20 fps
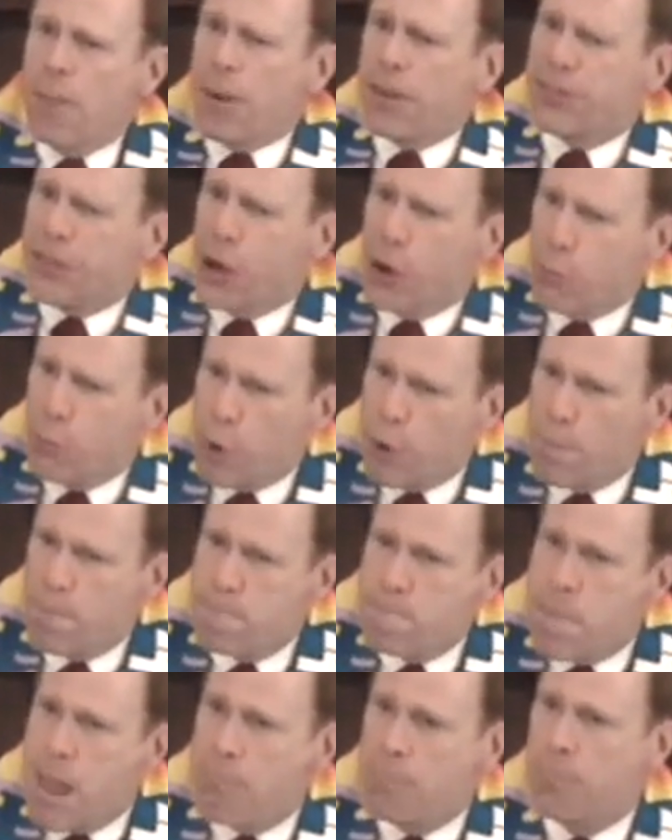but
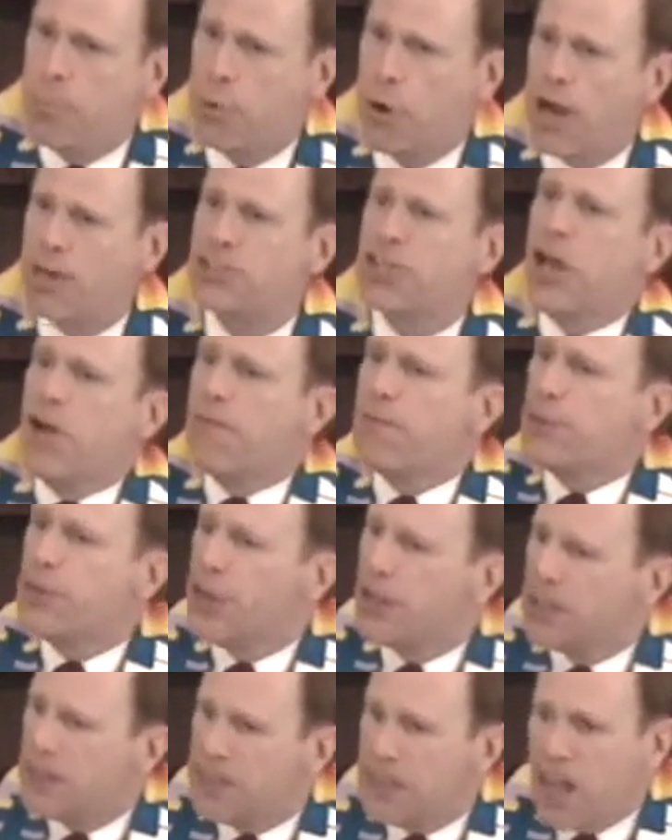they'll remember us for
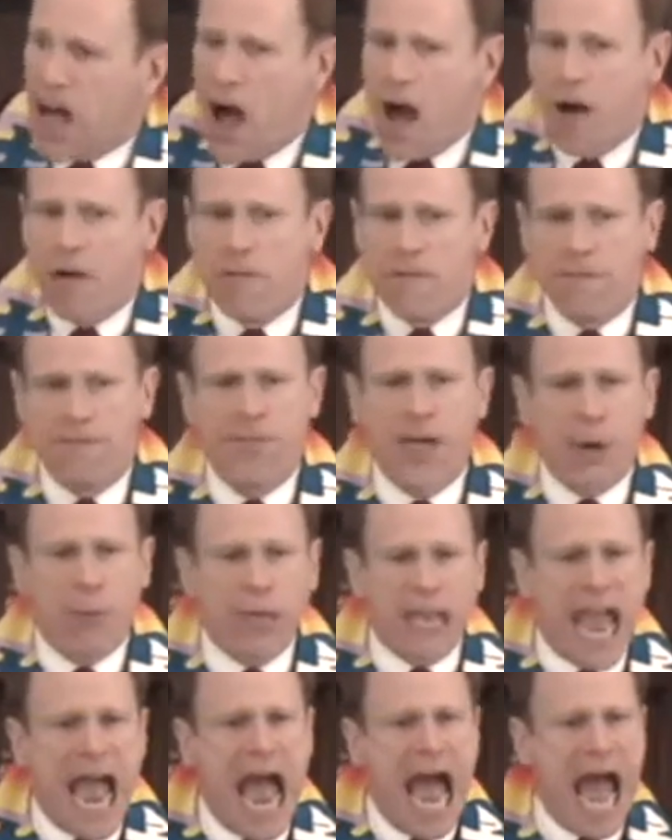the love that
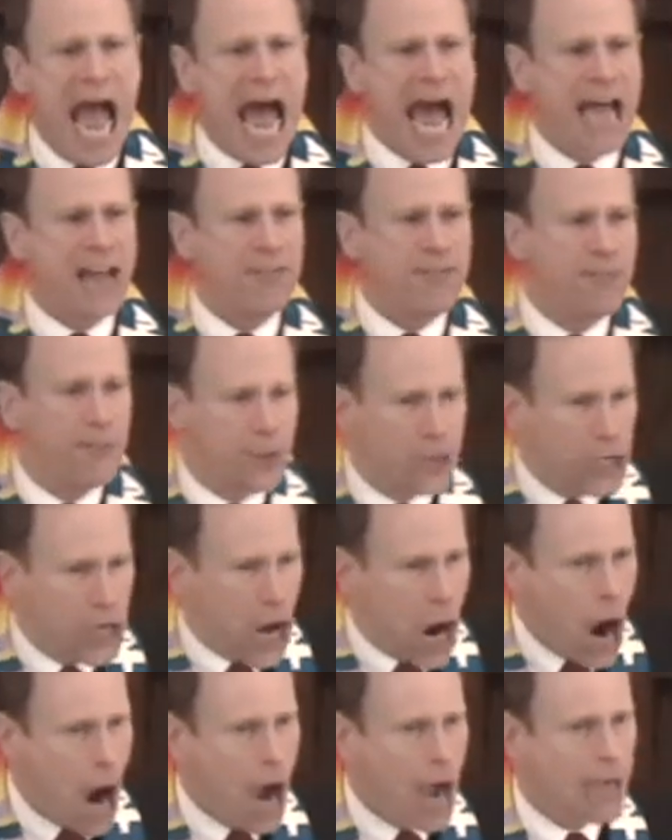we had for
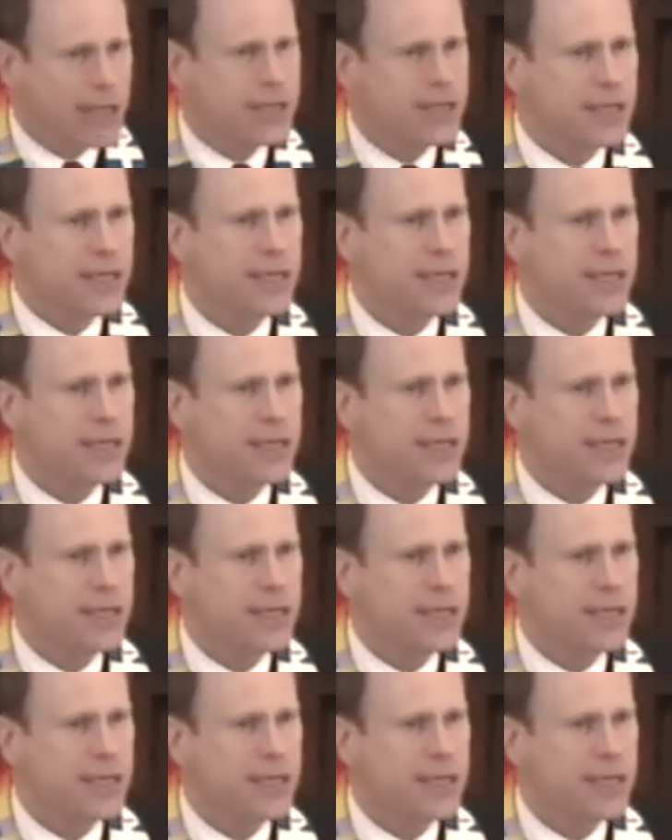God